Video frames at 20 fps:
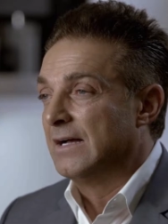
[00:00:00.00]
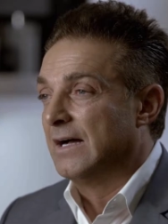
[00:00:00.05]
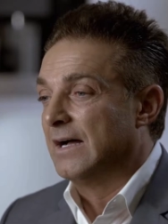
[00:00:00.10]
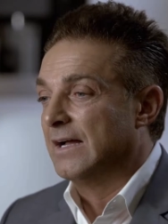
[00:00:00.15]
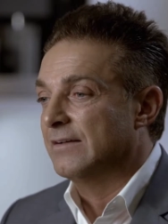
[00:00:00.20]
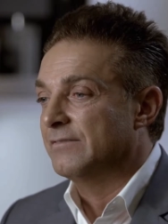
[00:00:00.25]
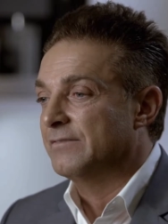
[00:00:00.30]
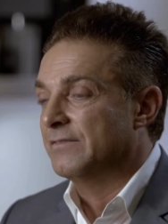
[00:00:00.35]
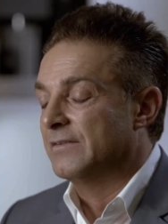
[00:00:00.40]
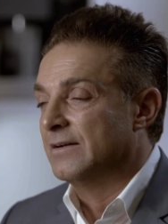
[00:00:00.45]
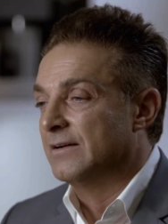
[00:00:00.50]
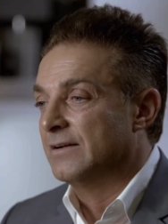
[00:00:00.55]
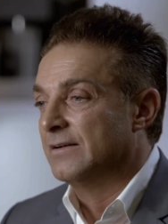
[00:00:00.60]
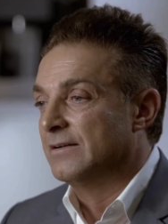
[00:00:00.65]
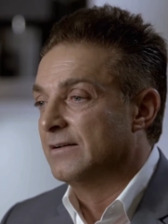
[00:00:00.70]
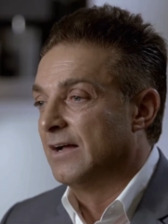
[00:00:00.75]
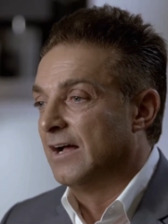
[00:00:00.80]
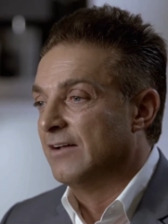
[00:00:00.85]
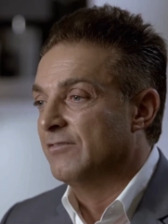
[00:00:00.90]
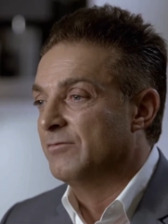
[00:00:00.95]
I've,
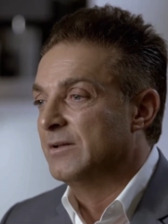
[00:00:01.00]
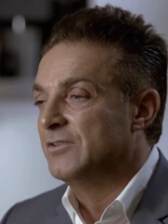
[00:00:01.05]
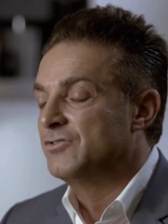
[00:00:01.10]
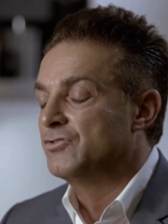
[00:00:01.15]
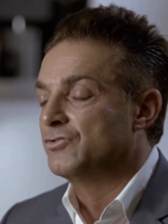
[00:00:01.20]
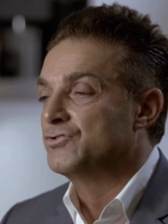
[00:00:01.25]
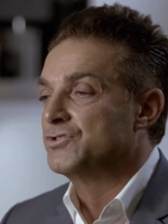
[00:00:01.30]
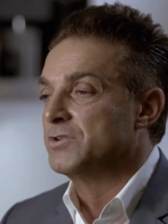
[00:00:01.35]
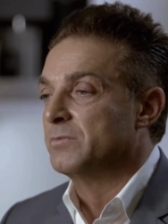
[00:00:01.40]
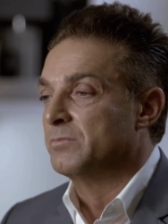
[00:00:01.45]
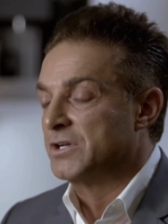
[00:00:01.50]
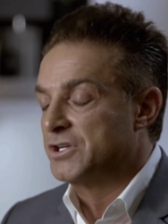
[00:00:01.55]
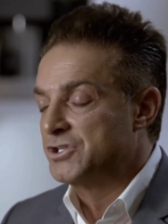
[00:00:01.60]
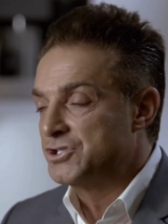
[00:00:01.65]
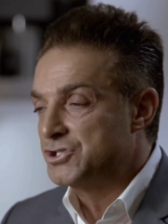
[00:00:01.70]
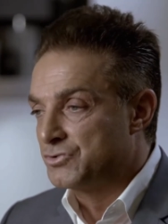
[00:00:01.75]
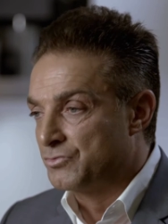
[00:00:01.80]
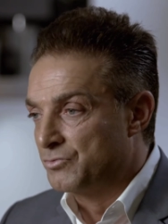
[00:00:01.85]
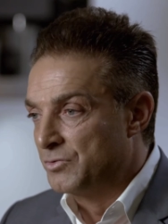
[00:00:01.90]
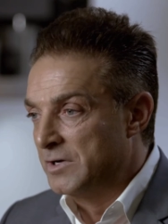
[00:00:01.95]
uh, I've been through some
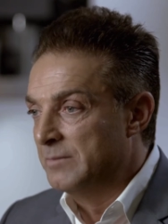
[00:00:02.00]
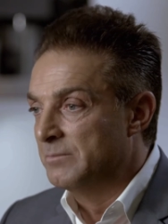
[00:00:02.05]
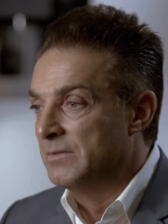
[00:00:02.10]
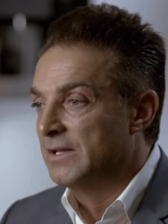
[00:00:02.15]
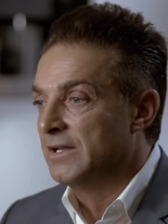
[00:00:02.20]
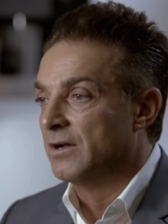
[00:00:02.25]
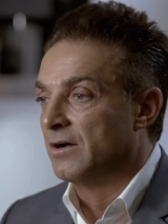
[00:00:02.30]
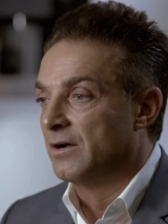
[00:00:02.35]
extremely